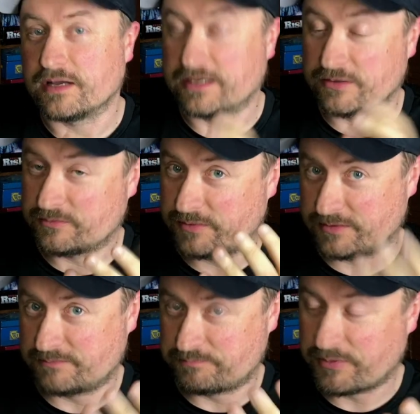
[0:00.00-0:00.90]
Another
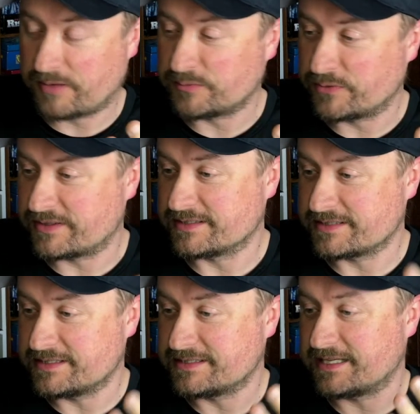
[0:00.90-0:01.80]
problem with
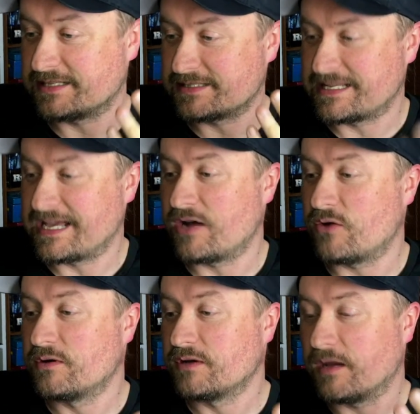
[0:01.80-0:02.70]
this is that it's
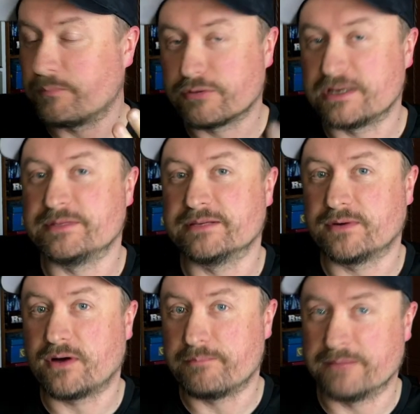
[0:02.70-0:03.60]
now a premium